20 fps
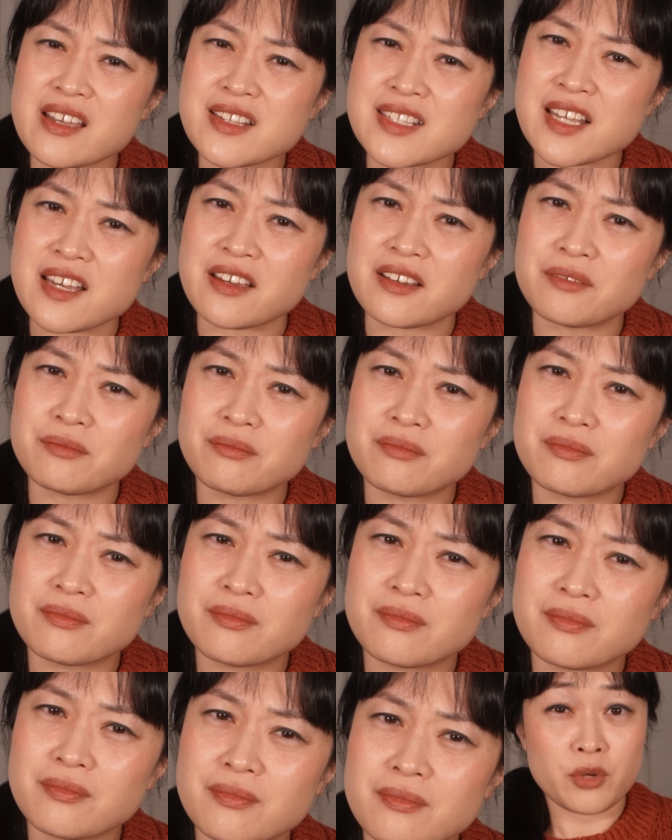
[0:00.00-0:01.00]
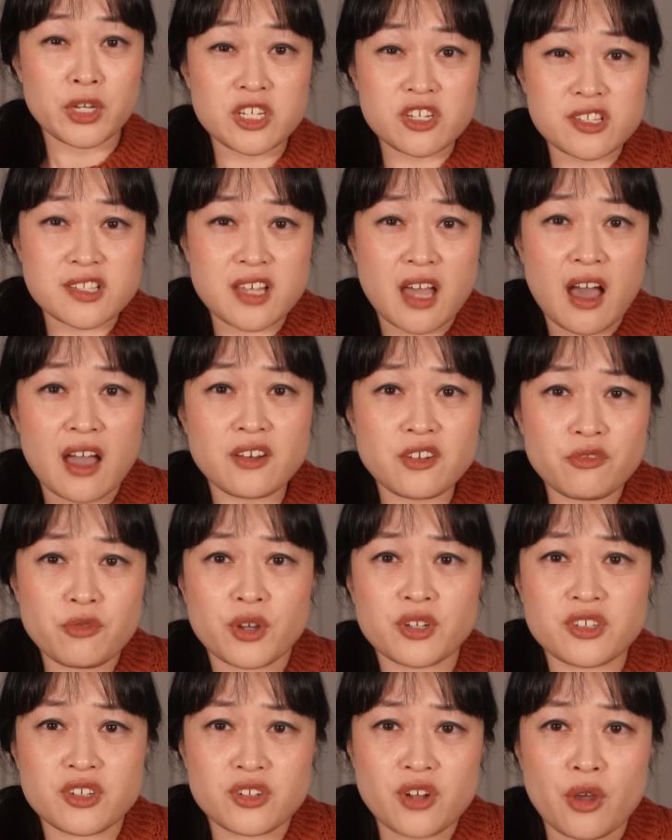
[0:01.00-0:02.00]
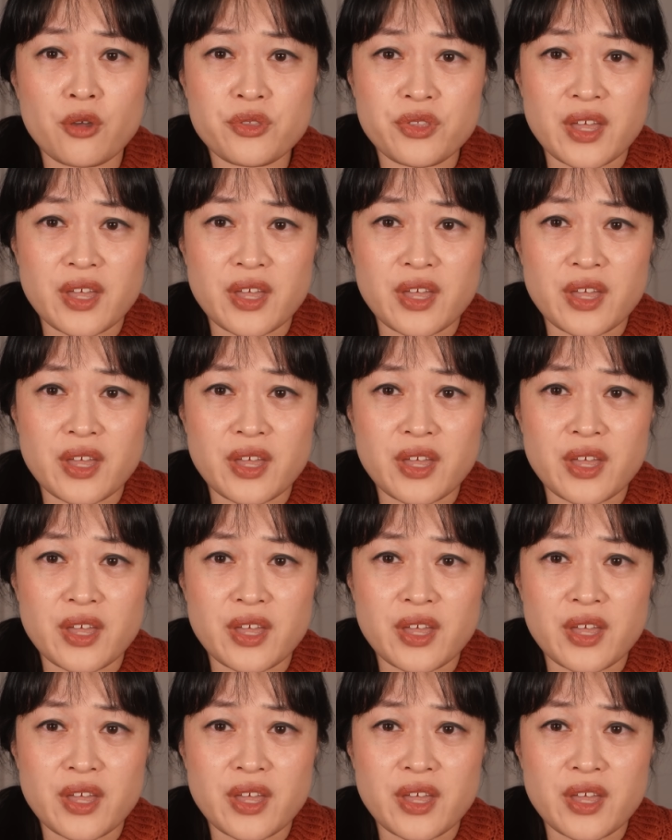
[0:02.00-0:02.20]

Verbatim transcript: is it? We just kind of want to know